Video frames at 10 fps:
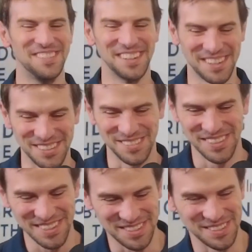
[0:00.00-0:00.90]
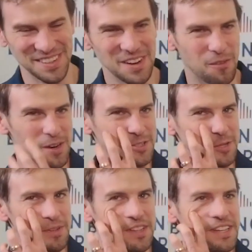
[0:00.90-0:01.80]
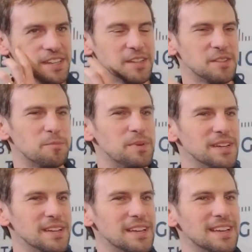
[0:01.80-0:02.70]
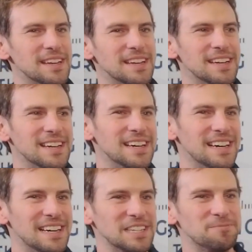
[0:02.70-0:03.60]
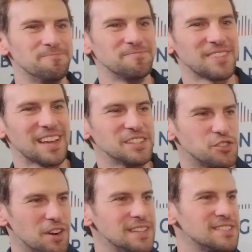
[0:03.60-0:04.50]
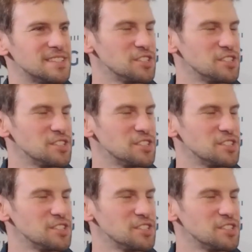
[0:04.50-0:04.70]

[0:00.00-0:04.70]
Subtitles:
Very cool. Very cool. What are some of the big kind of trends and